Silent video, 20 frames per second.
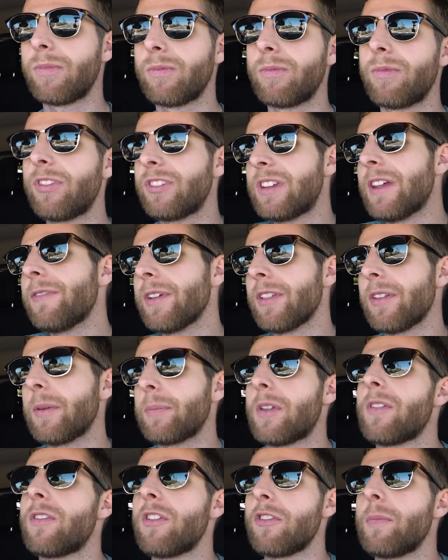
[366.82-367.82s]
stiffens up
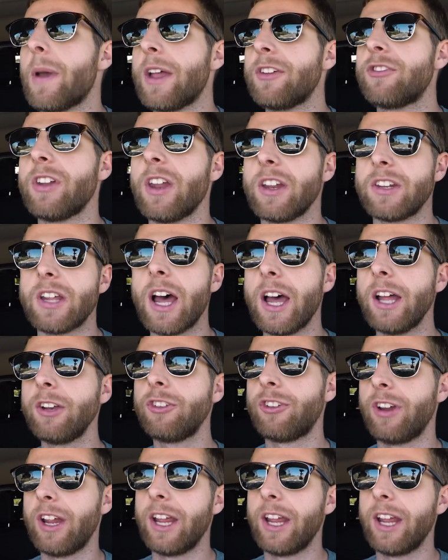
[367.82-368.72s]
the suspension a touch,